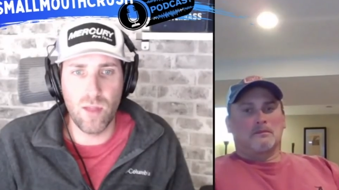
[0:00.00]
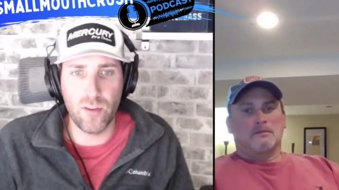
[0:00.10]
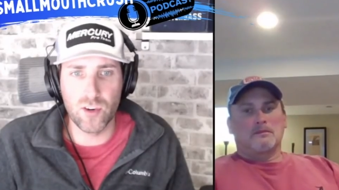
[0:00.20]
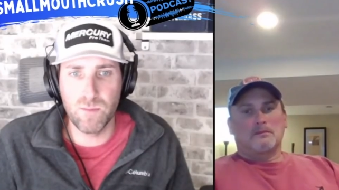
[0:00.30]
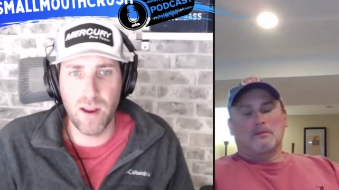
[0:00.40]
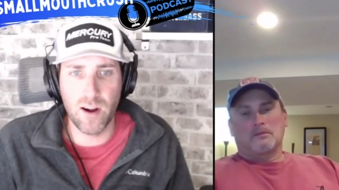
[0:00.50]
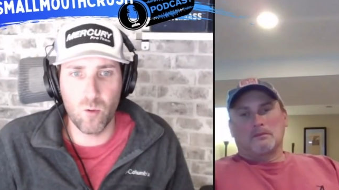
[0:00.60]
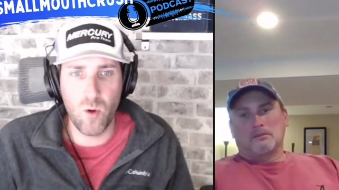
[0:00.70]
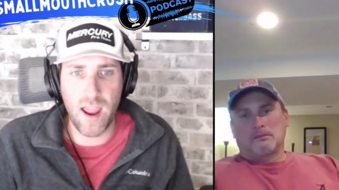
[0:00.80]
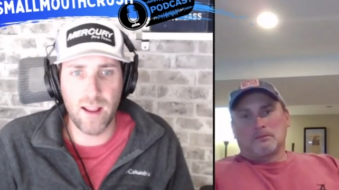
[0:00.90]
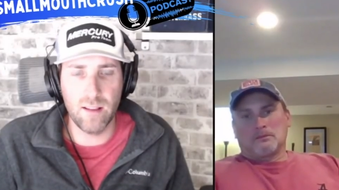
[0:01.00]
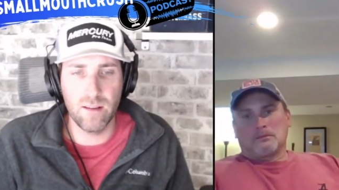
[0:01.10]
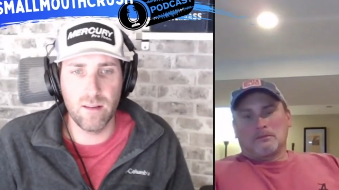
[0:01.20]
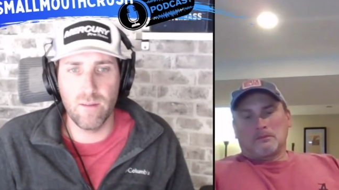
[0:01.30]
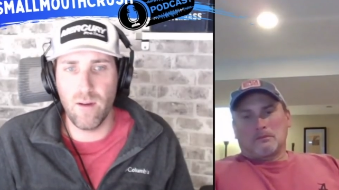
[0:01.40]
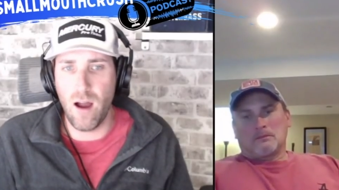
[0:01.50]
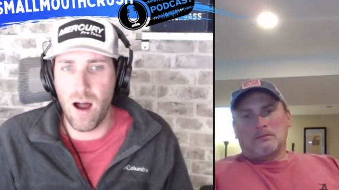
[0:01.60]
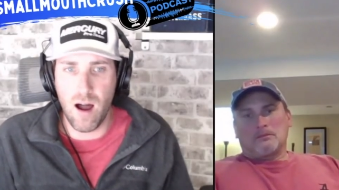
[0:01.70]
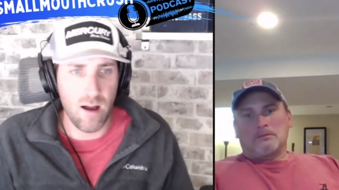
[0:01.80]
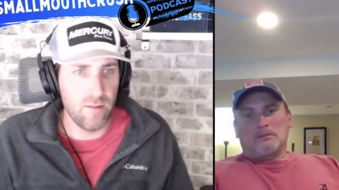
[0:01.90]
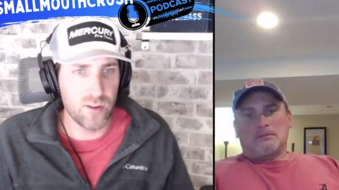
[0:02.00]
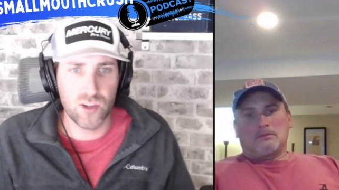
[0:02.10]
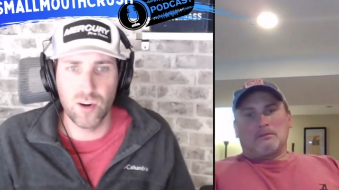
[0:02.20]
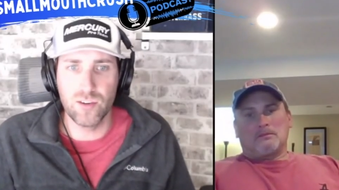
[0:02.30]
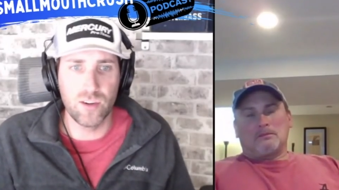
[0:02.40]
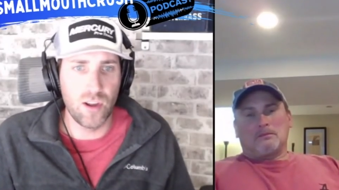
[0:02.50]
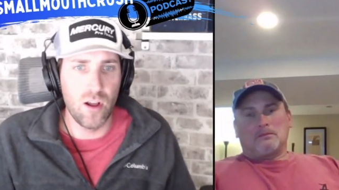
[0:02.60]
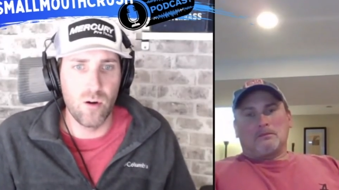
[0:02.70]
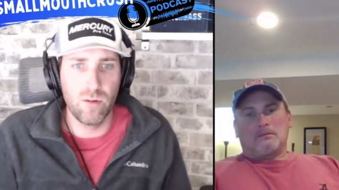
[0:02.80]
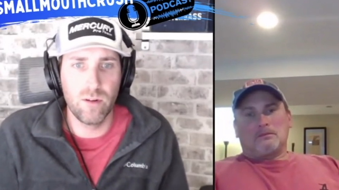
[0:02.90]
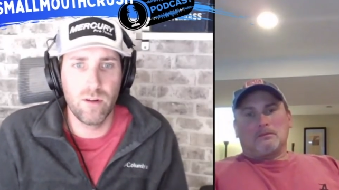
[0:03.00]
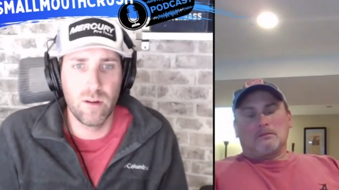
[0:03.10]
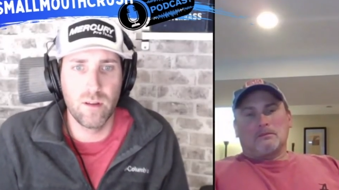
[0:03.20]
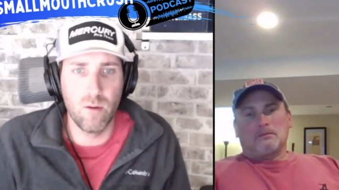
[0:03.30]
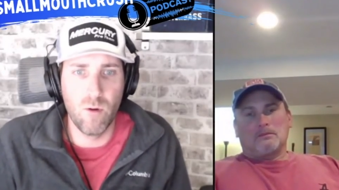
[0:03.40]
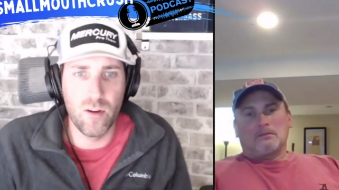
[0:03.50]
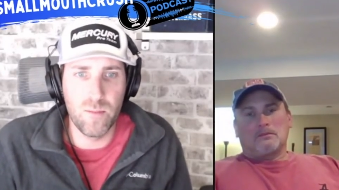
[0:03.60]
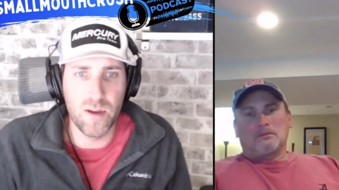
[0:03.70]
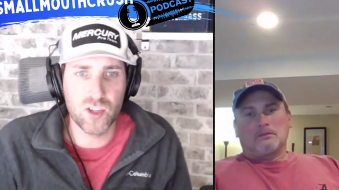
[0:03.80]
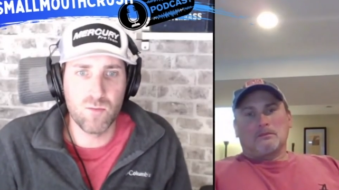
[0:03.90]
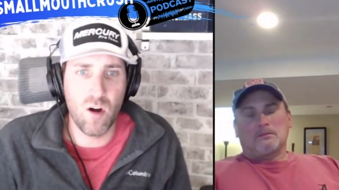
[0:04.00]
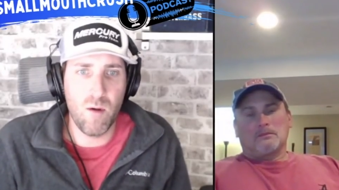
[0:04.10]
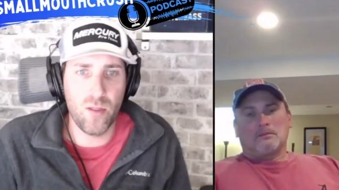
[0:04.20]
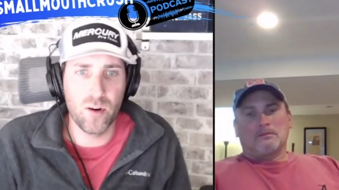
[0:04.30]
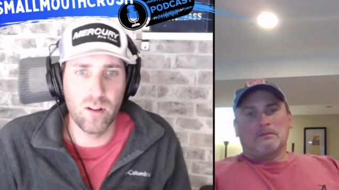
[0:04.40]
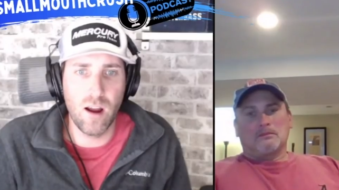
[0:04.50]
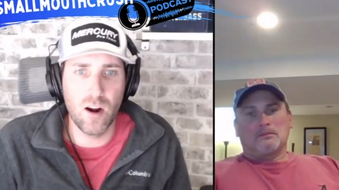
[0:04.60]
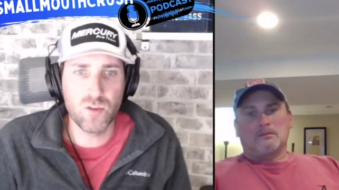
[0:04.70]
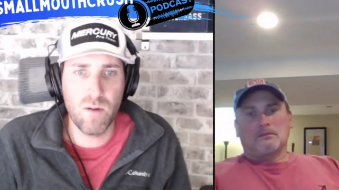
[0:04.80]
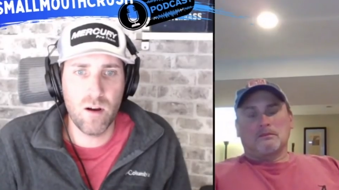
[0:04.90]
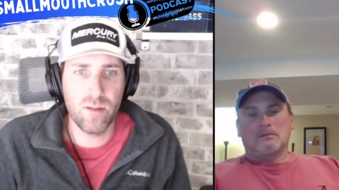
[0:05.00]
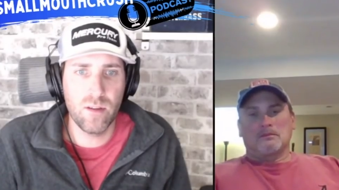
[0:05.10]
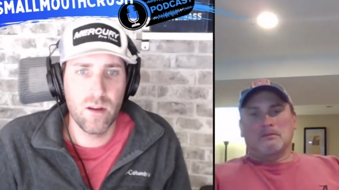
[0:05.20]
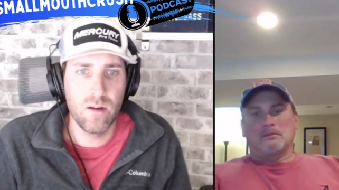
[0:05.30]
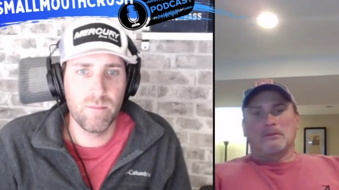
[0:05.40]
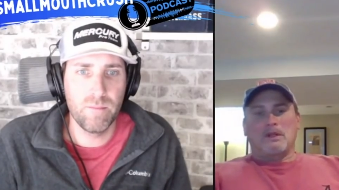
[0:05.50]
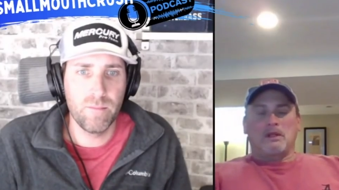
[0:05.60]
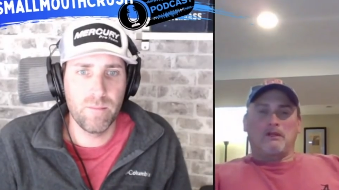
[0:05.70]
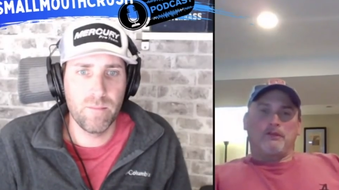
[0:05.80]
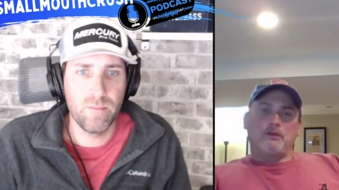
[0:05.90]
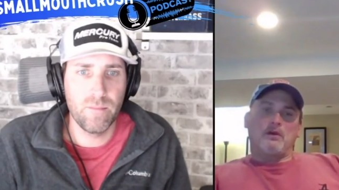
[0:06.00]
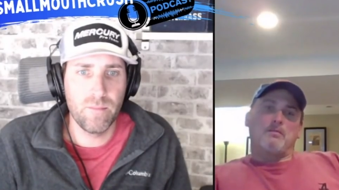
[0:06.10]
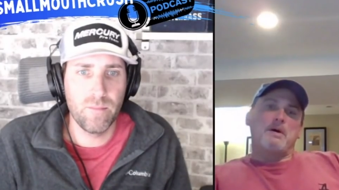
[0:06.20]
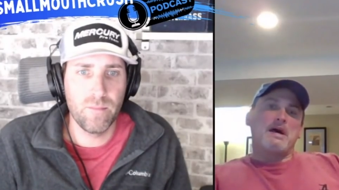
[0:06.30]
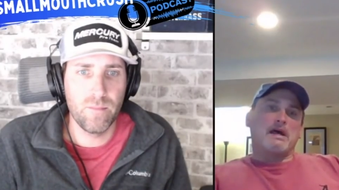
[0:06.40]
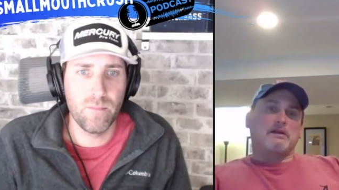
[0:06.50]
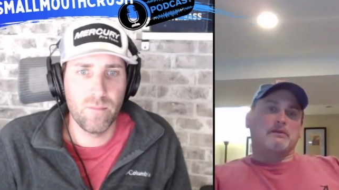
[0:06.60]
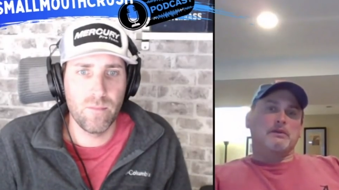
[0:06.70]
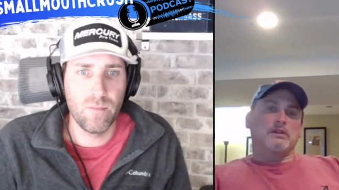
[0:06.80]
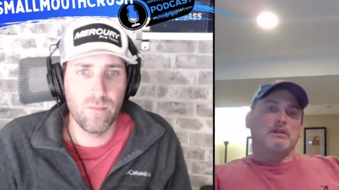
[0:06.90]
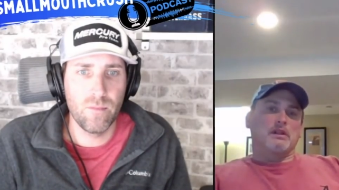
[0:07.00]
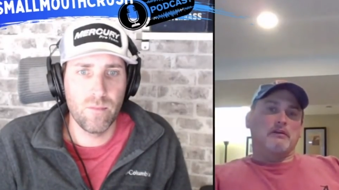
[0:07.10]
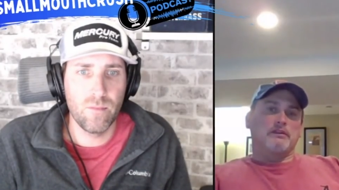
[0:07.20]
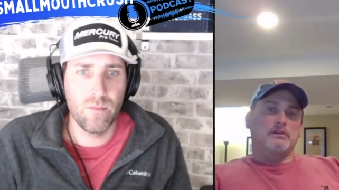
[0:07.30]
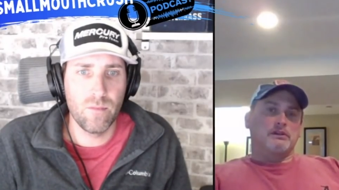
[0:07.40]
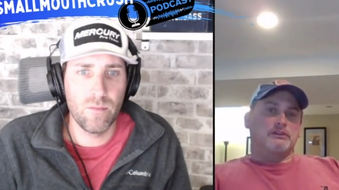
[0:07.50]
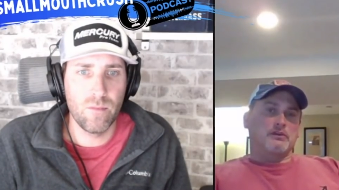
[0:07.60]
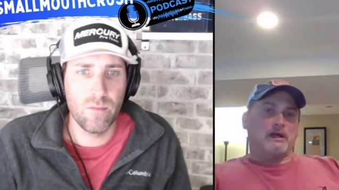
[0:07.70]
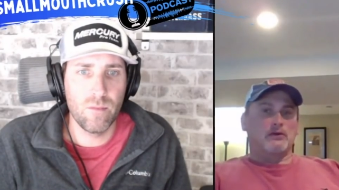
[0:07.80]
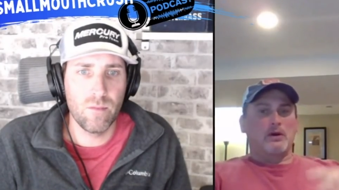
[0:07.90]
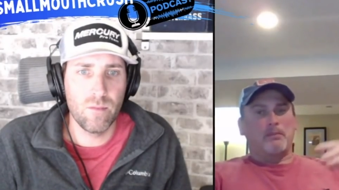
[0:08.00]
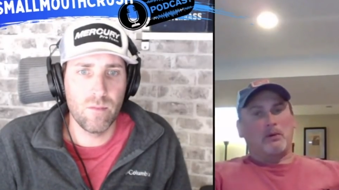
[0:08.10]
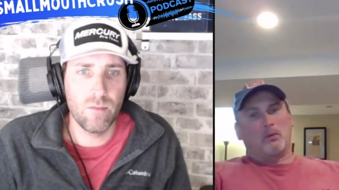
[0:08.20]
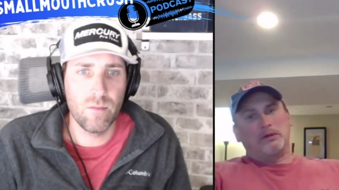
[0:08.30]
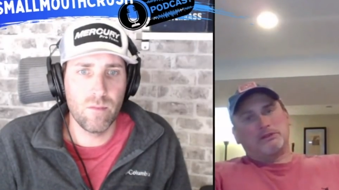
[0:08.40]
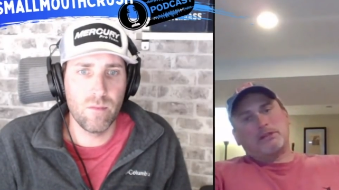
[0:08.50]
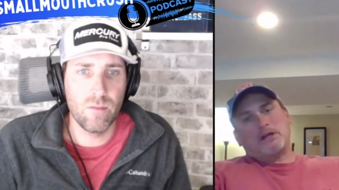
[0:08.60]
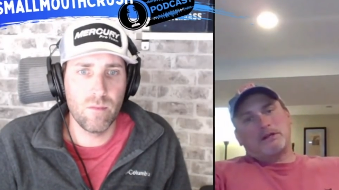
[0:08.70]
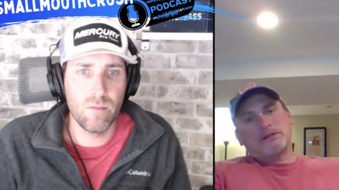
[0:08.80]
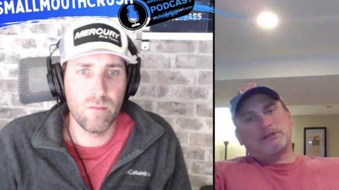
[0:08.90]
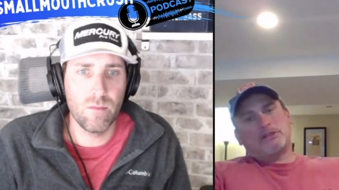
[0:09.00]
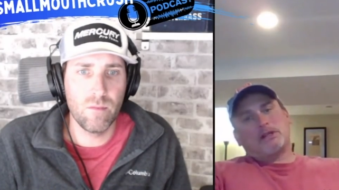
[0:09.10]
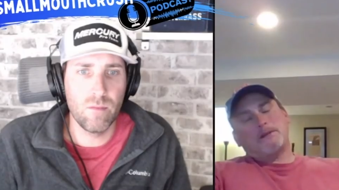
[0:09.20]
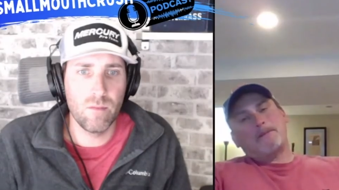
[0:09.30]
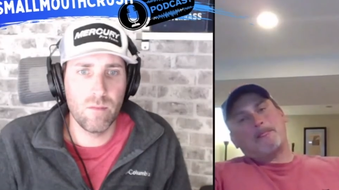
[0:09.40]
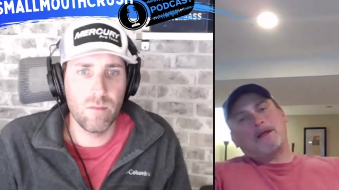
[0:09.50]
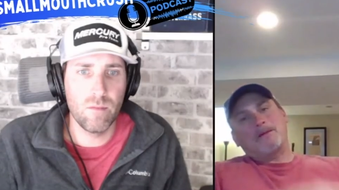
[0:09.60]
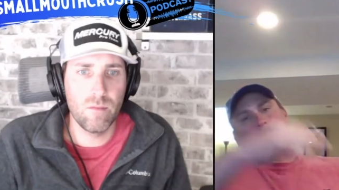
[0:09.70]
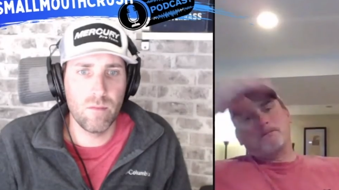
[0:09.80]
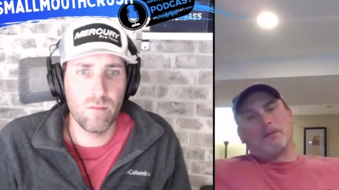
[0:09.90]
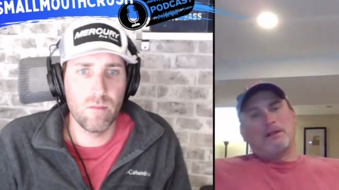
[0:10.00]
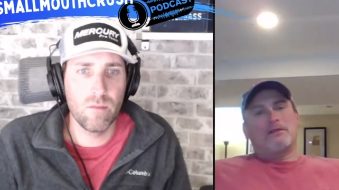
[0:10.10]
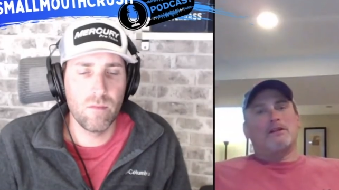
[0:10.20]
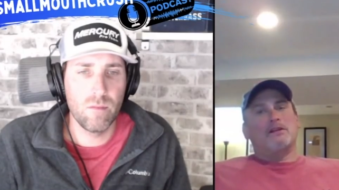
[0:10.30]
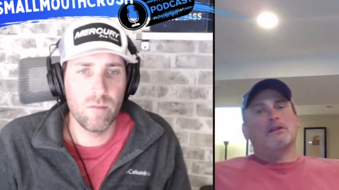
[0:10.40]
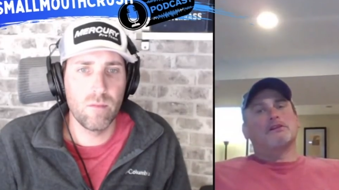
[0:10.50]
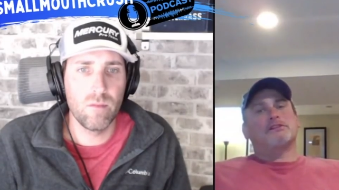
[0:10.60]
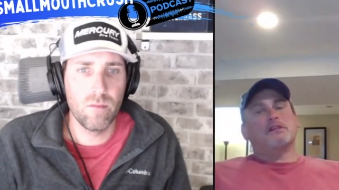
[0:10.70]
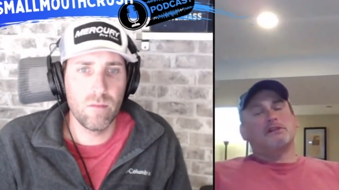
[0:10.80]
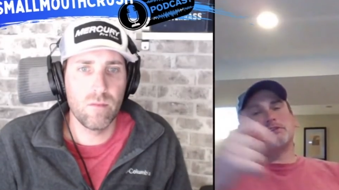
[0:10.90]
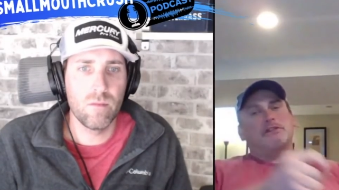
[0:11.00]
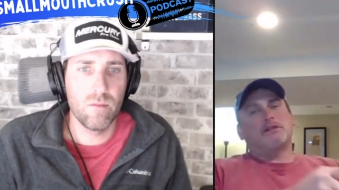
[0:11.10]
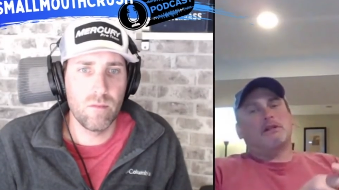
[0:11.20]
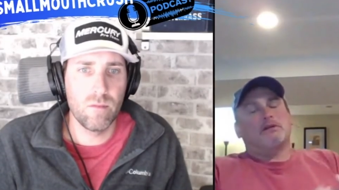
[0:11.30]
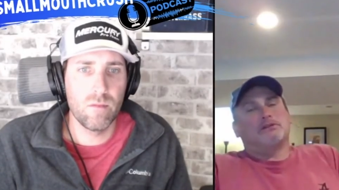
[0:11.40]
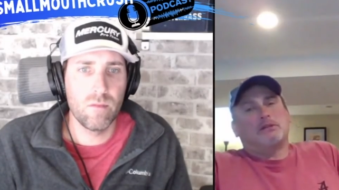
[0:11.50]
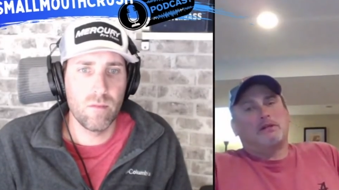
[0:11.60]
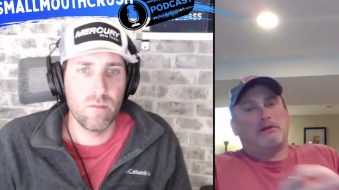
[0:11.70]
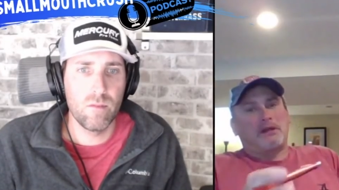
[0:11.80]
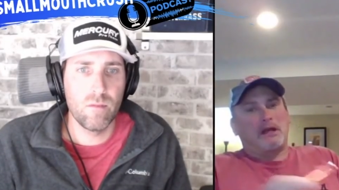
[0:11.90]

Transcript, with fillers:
Speaker 1: that there's bigger weight uh, of a certain, you know, whether it be a smallmouth or a largemouth?
Speaker 2: If you go back really 11 years ago, I grew up on one side of the state and I live on the other side of the state now. So I,